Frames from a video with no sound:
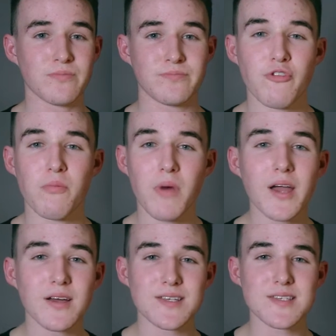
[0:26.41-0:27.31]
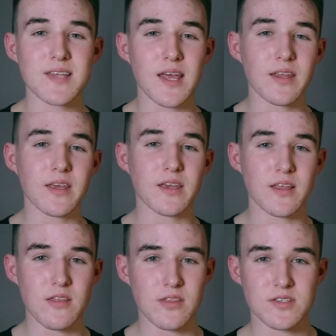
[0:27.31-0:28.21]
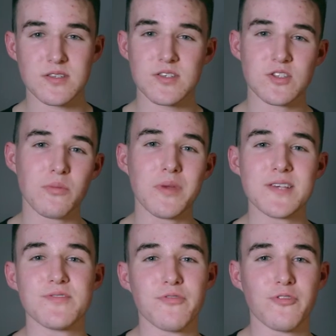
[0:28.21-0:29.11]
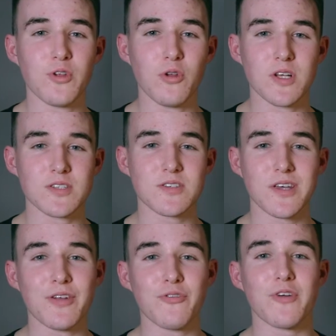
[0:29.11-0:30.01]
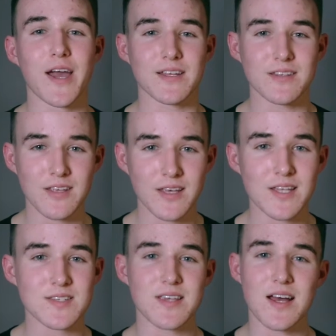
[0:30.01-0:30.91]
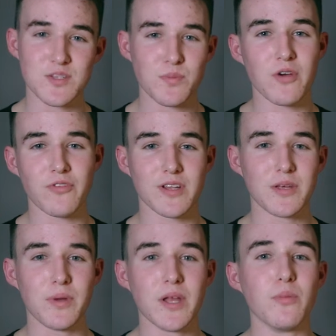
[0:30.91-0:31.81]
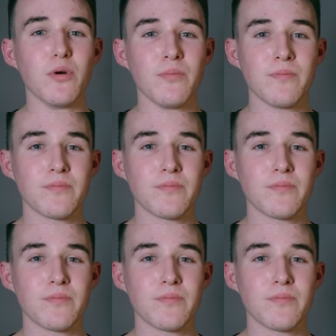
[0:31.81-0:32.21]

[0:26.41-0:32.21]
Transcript: From my understanding, this system isn't flawless. In fact, it sounds perfectly beatable.